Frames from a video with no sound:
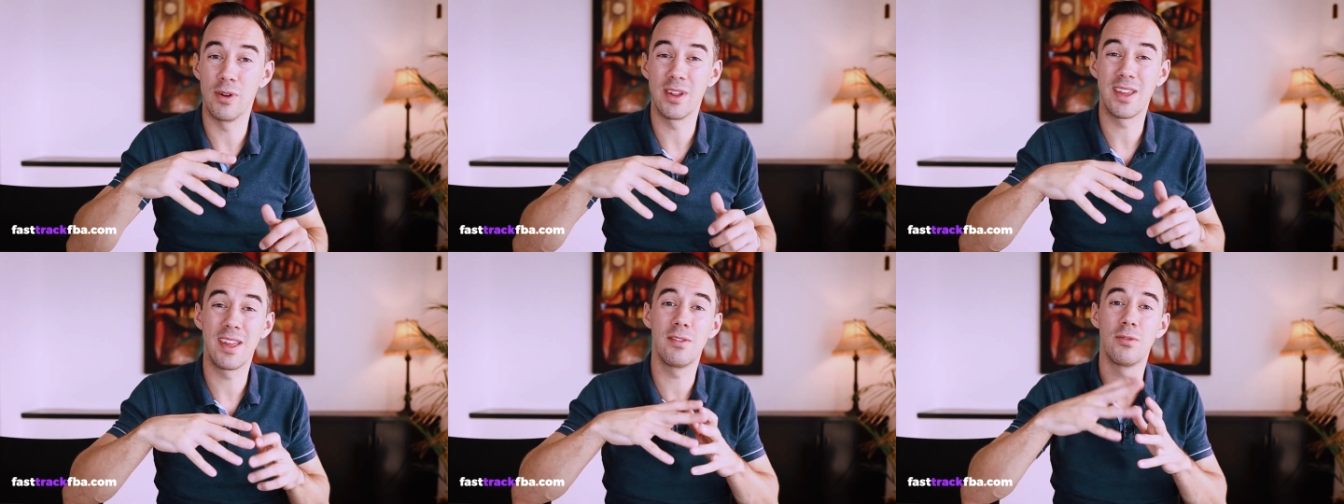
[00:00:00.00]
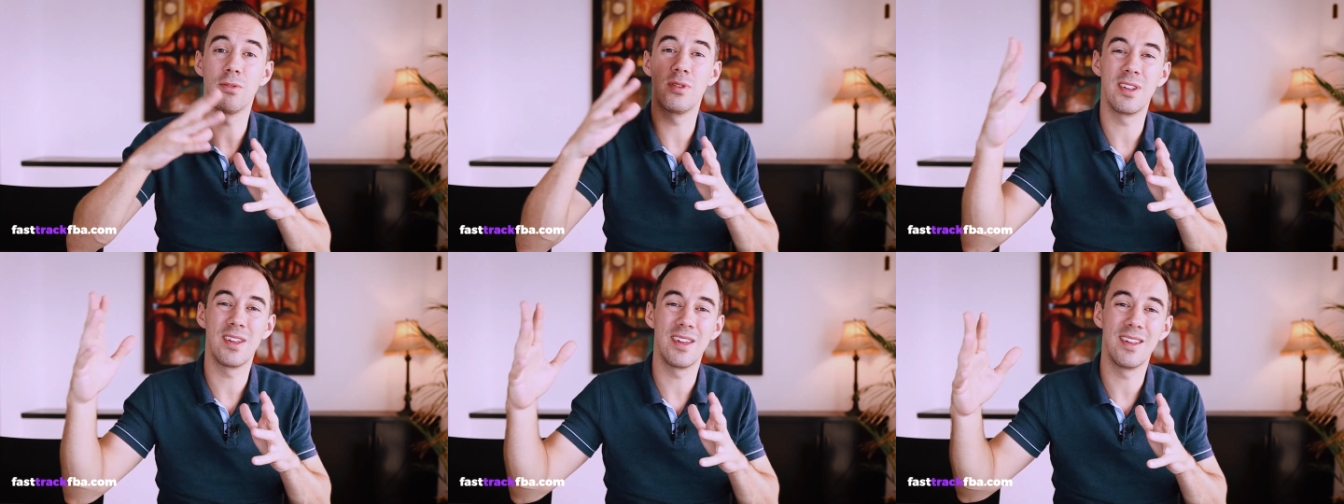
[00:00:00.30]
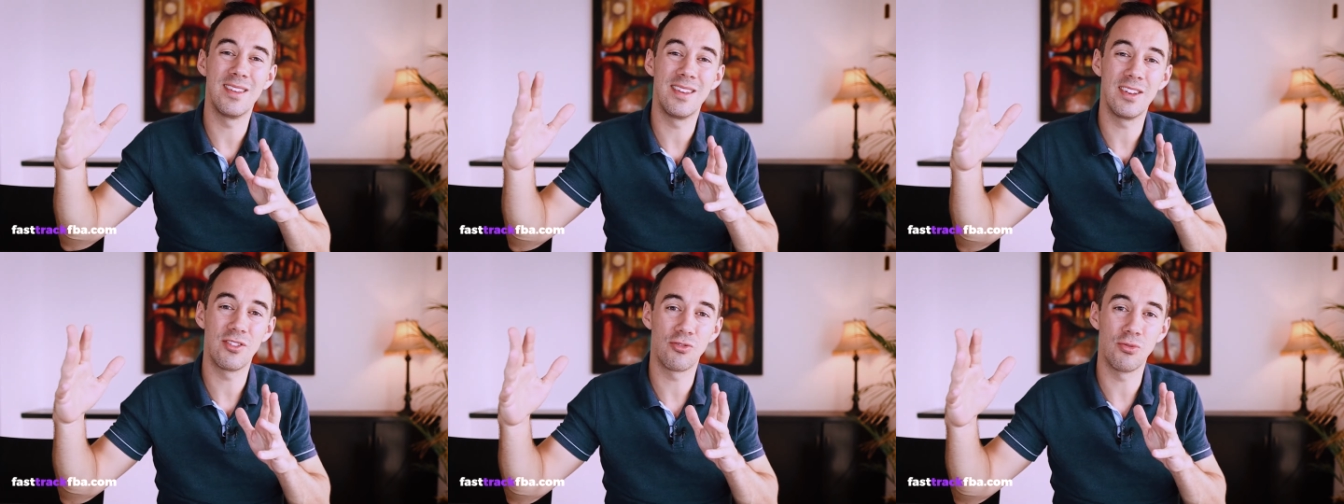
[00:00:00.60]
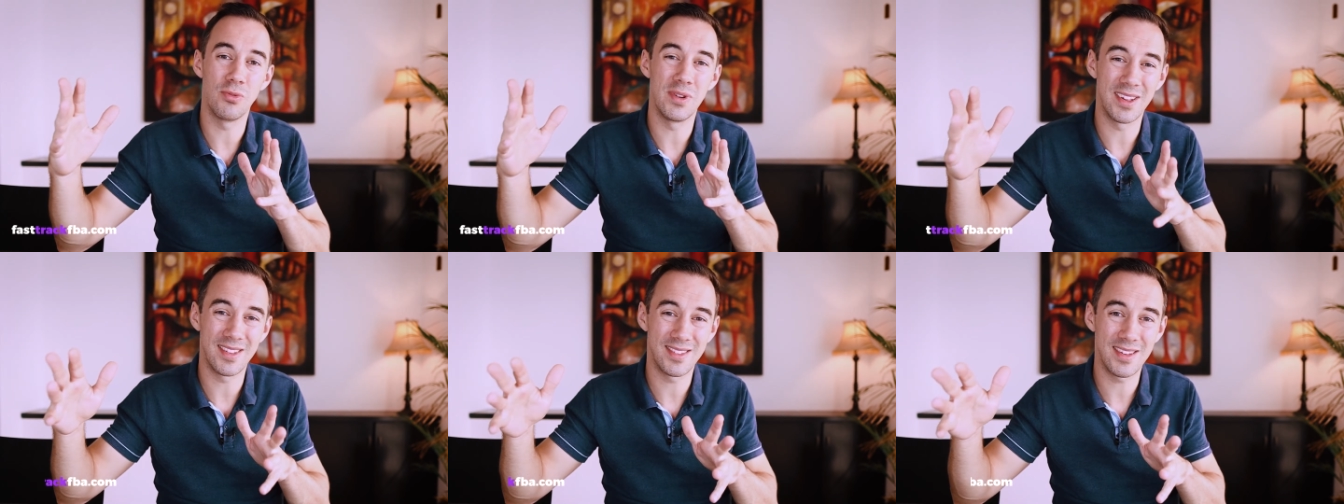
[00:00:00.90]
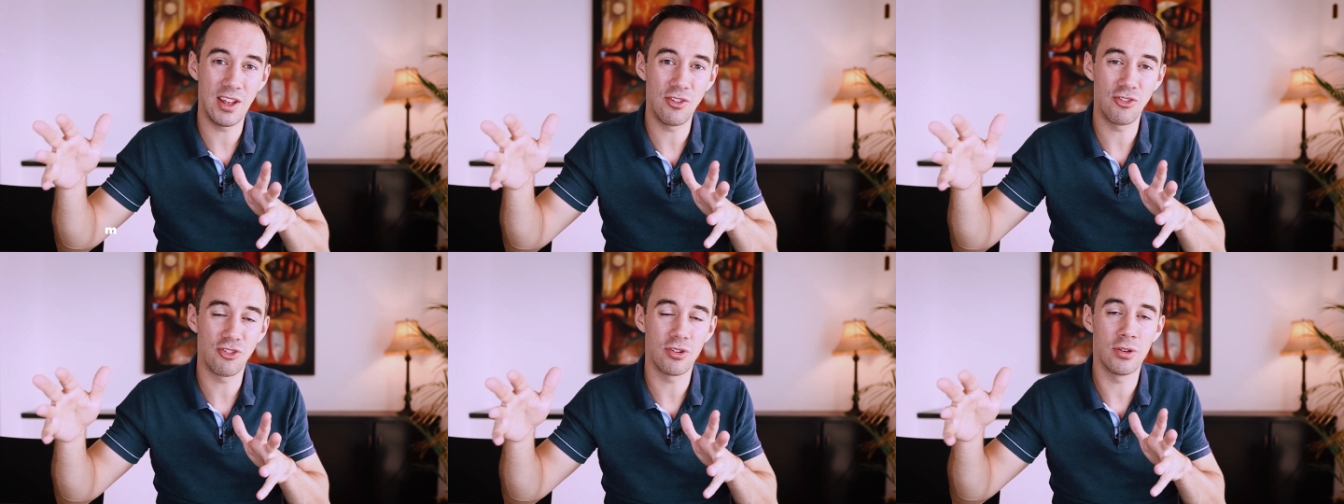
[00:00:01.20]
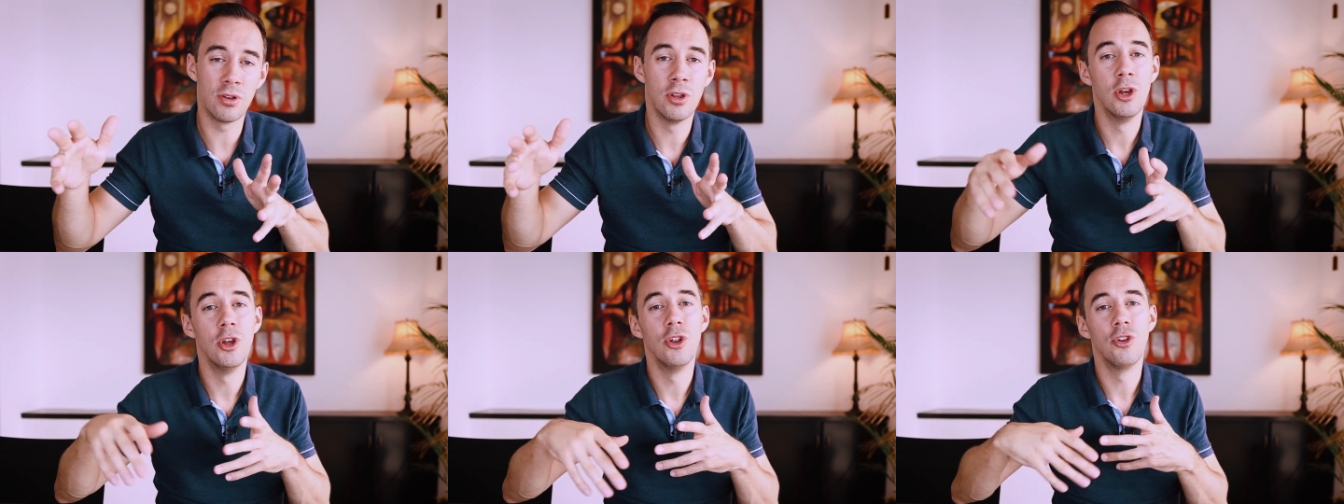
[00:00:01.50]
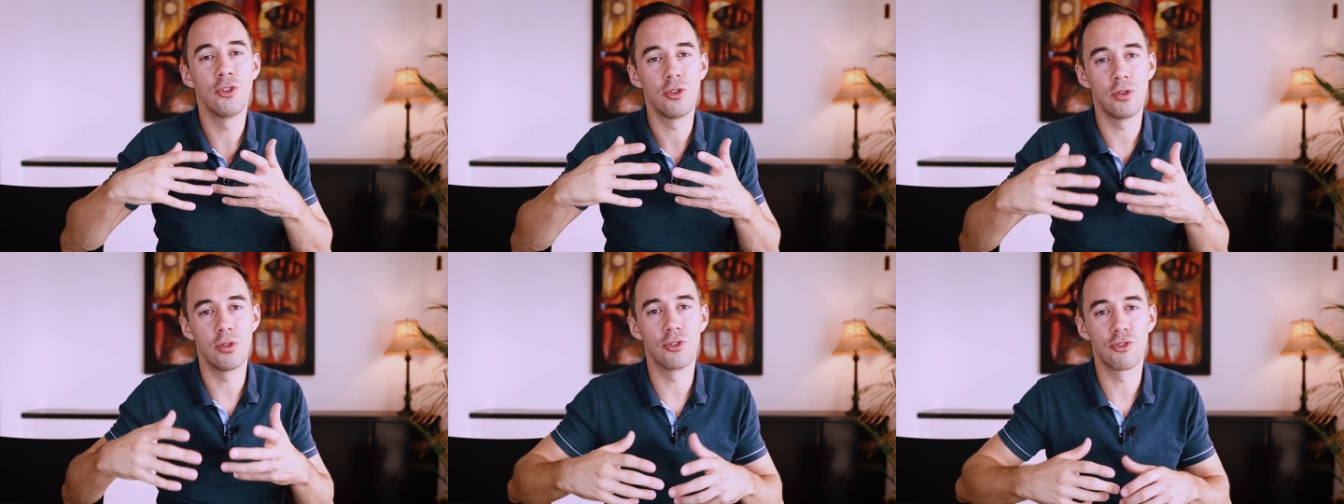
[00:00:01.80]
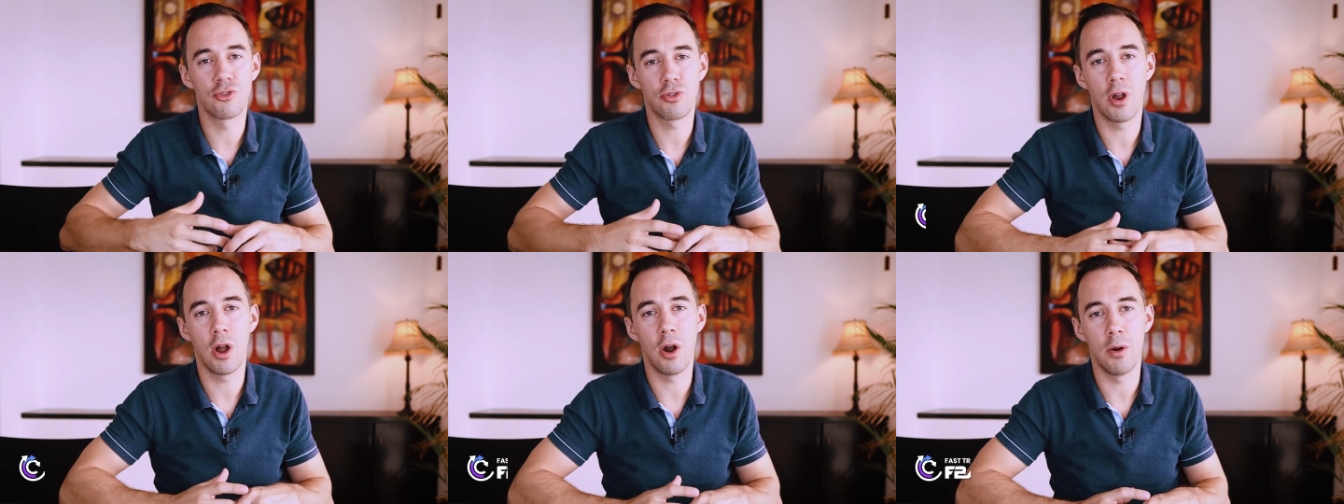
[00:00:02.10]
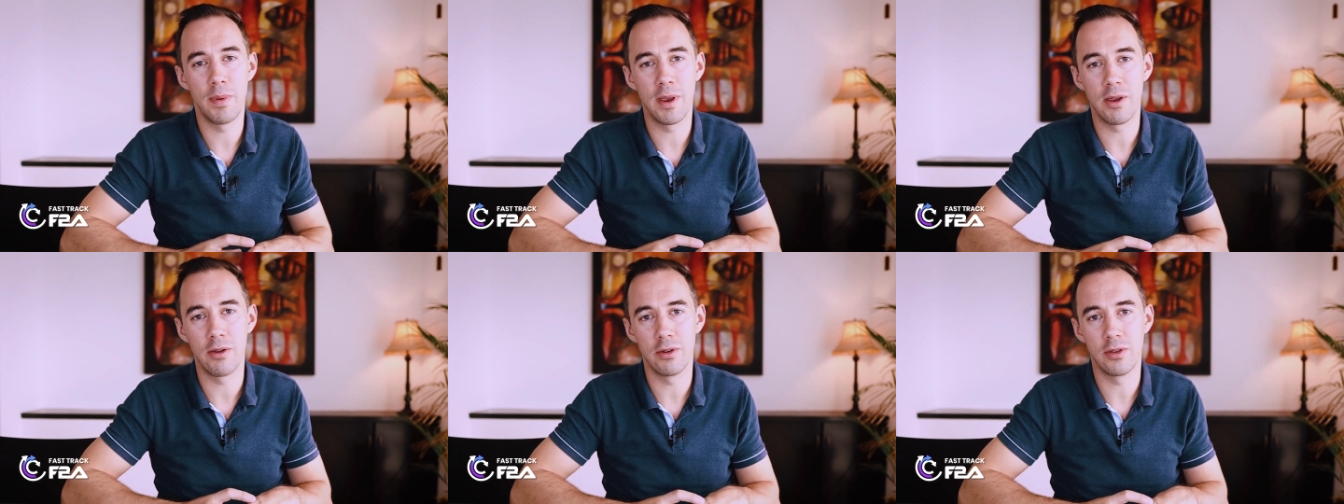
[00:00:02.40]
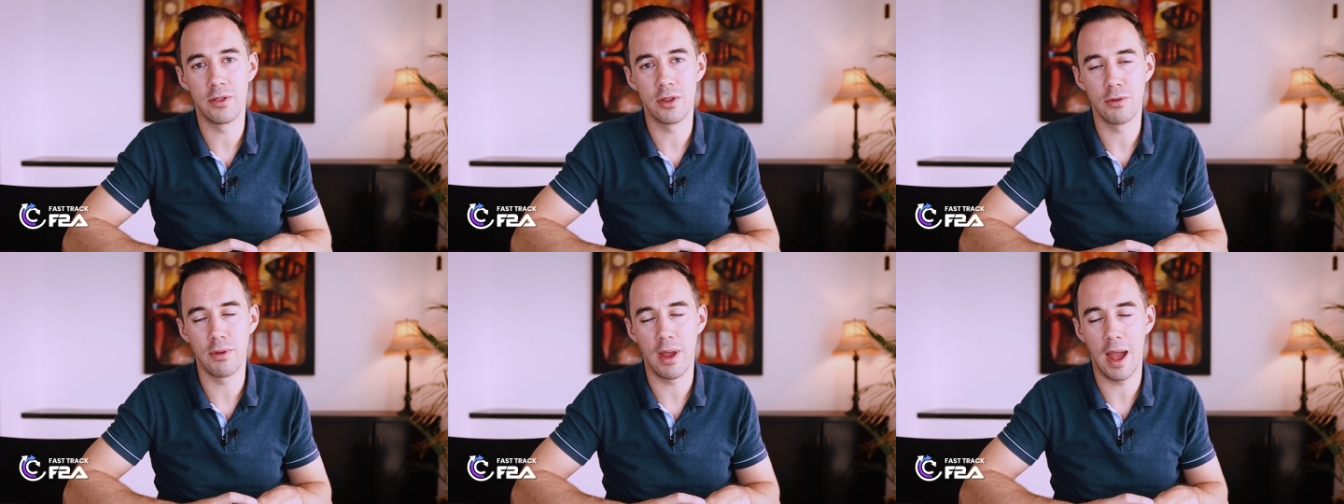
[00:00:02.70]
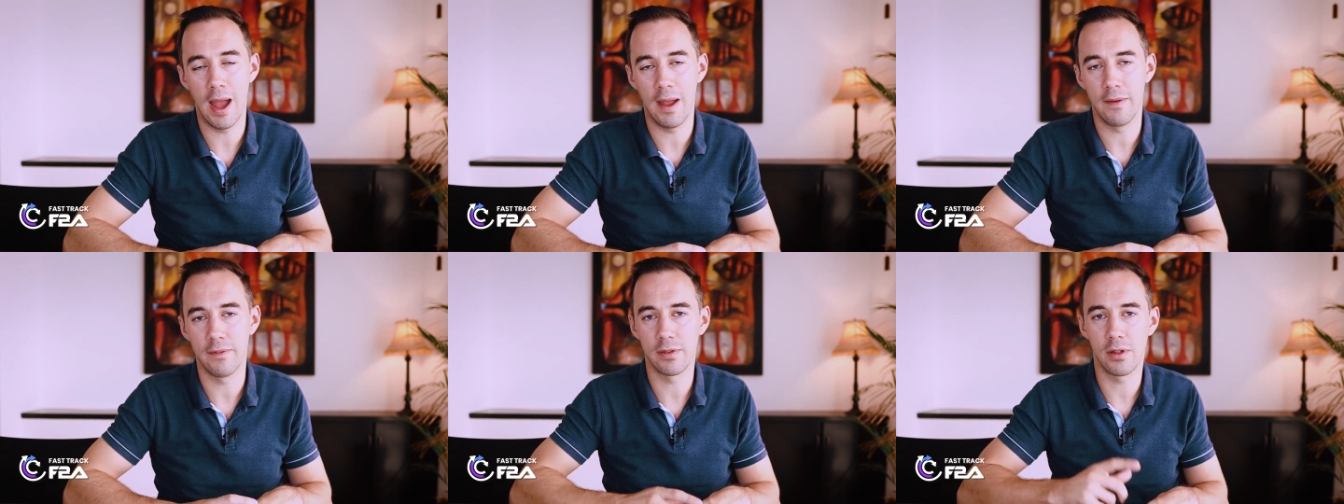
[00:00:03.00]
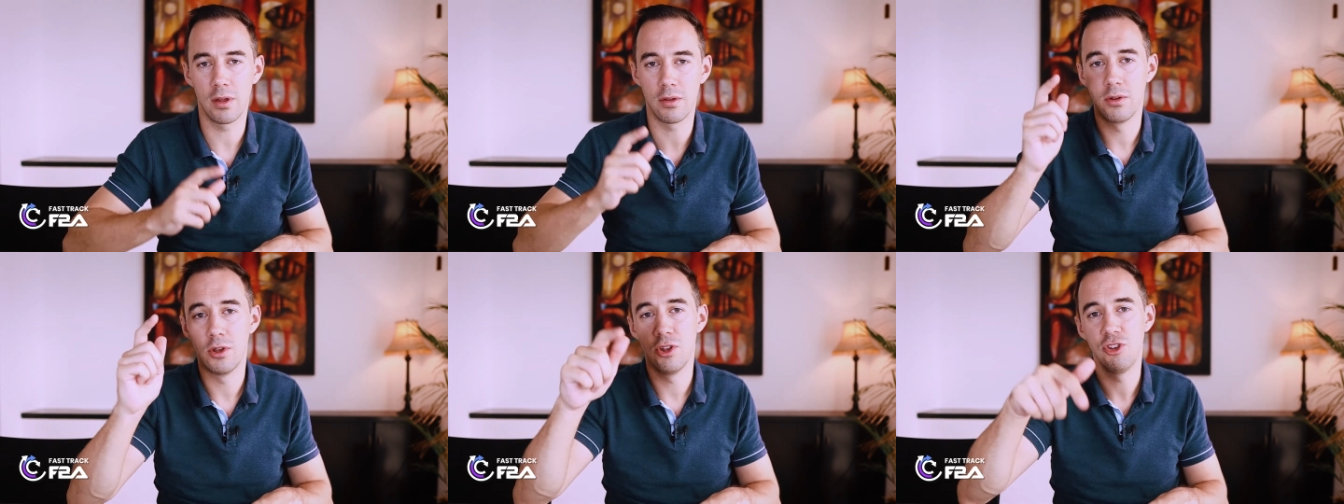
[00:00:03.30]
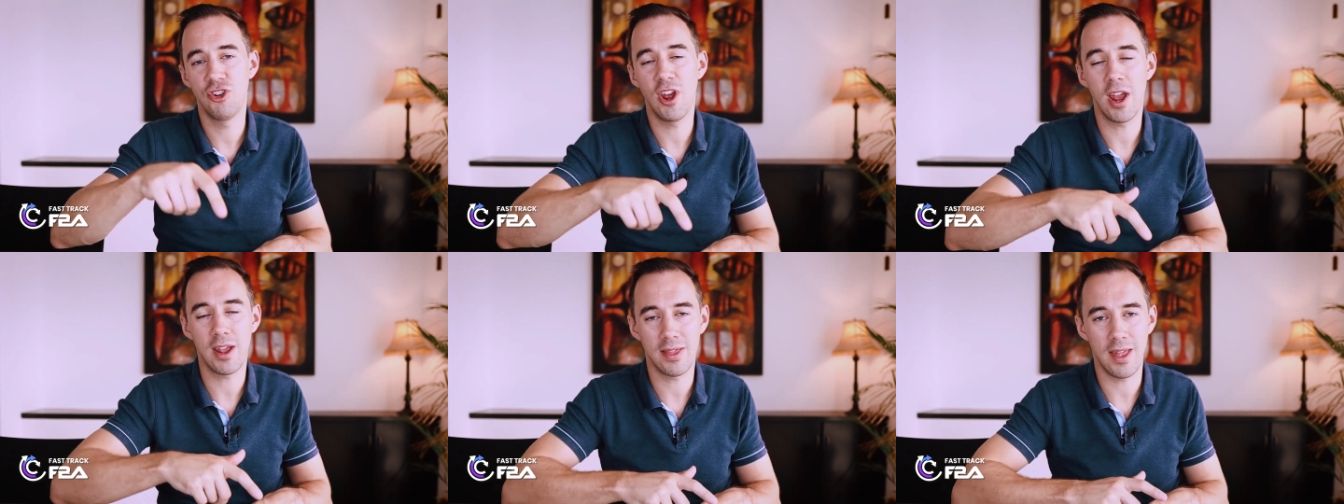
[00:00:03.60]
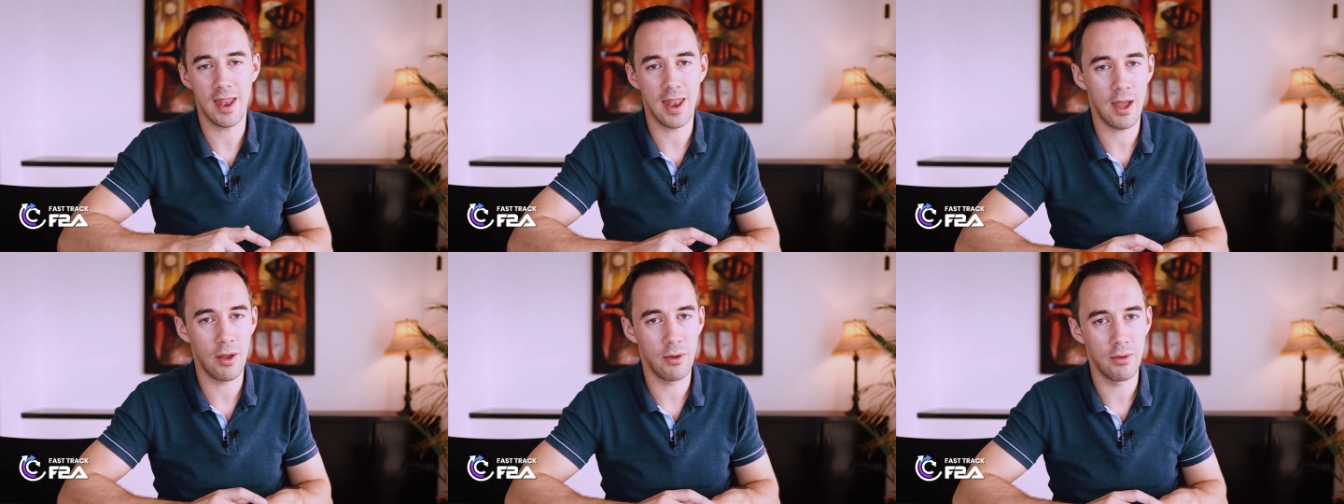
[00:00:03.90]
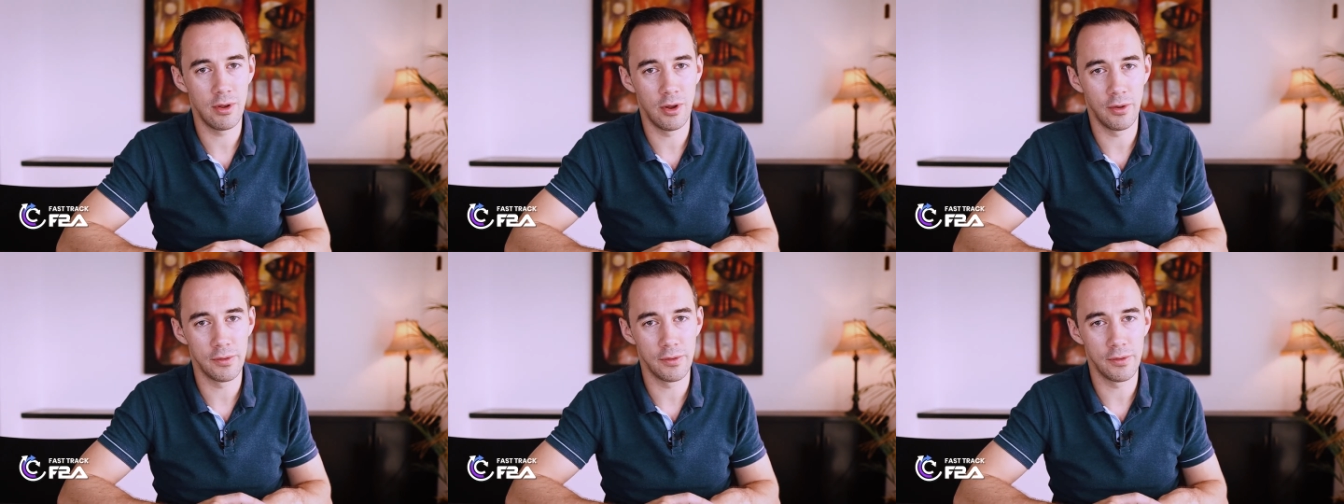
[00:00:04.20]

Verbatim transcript: or it gives you an additional extension to the trial period that you have. So check that out.